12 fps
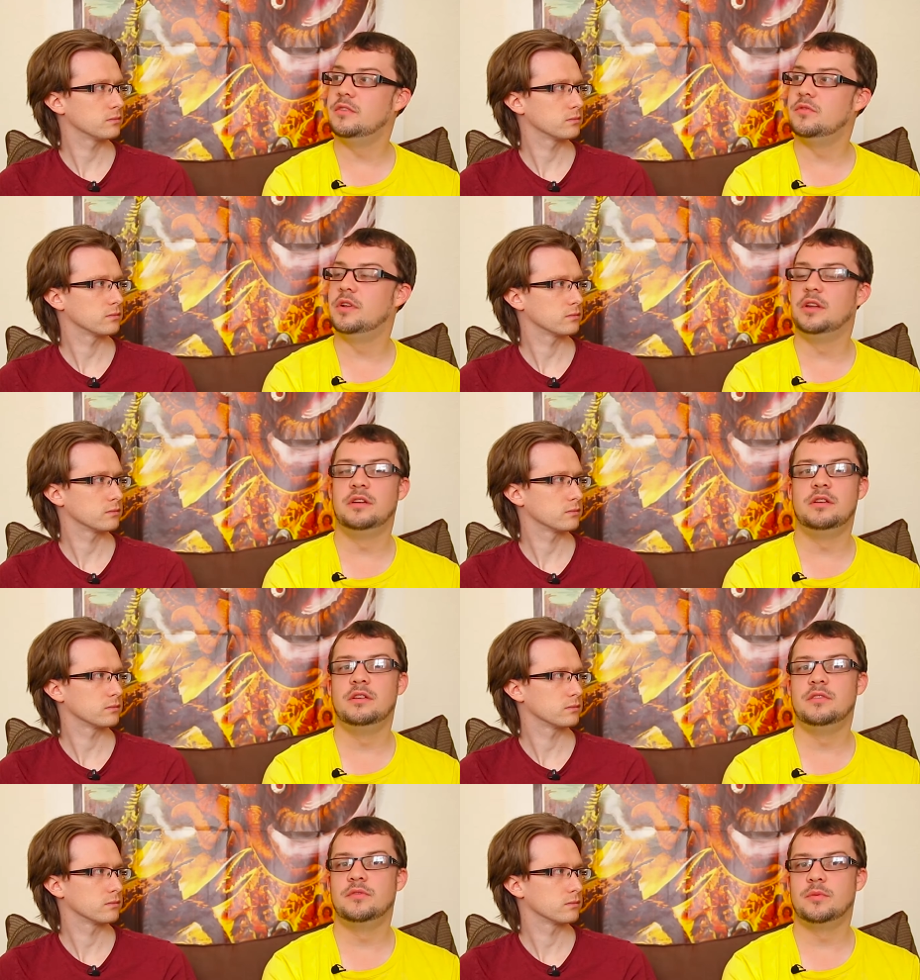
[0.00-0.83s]
Speaker 1: the villain
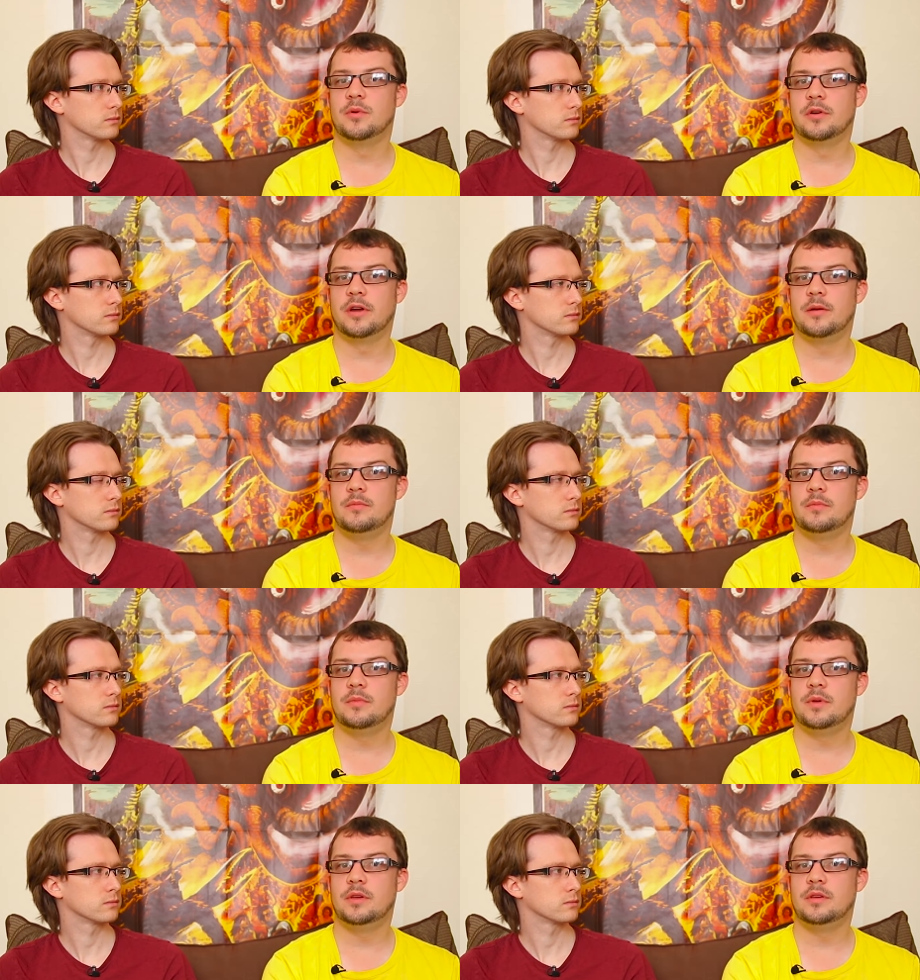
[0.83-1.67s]
of the
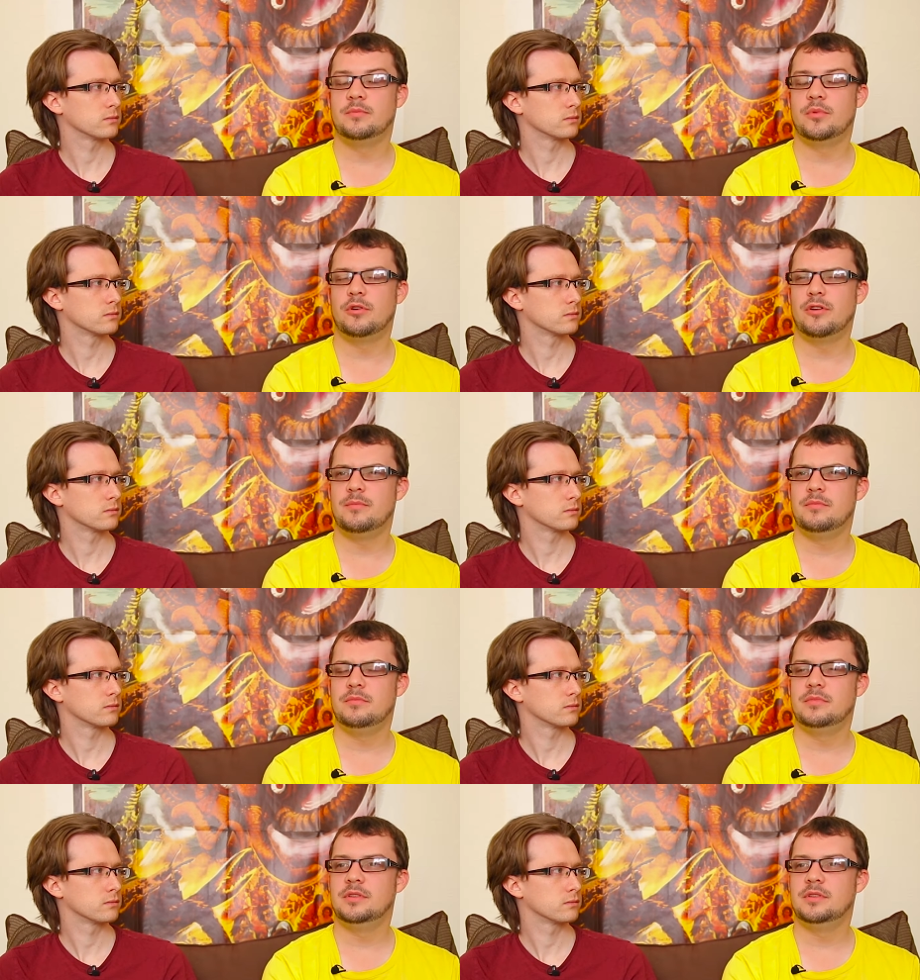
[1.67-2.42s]
program uh, program